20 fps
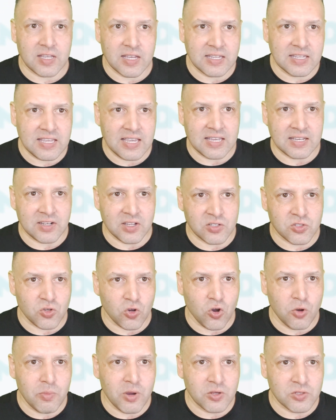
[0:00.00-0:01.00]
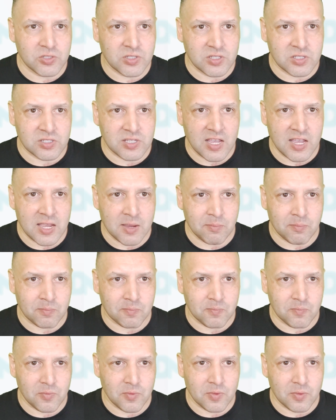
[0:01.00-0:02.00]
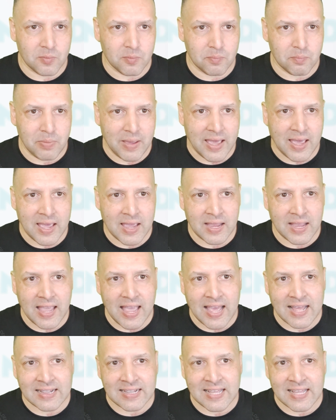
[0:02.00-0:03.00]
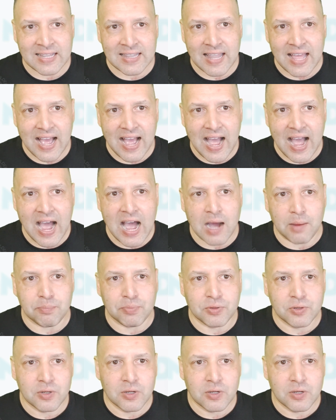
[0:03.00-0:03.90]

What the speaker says: Again, it's almost the same. Bang, and then up.